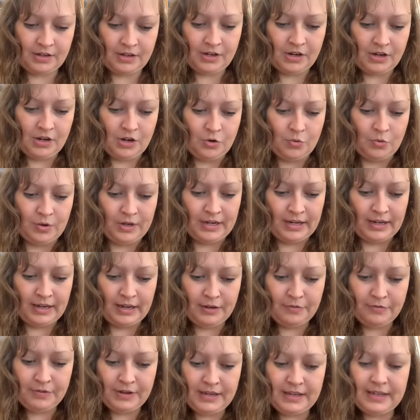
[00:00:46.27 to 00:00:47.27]

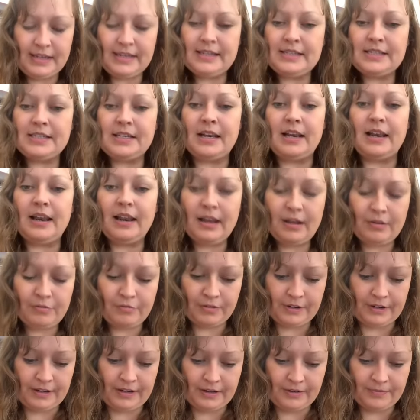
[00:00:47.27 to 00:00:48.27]
whatever is
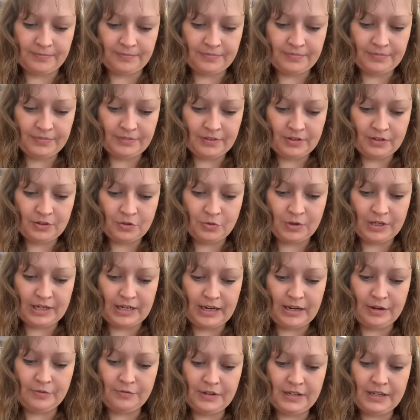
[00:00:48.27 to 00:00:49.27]
lovely,
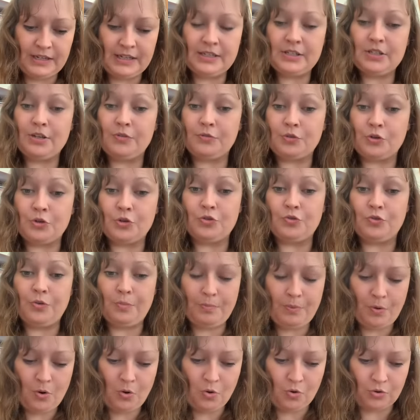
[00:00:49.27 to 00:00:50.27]
whatever is of good
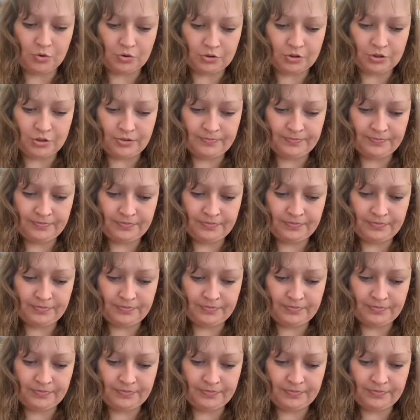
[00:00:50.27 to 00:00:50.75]
report,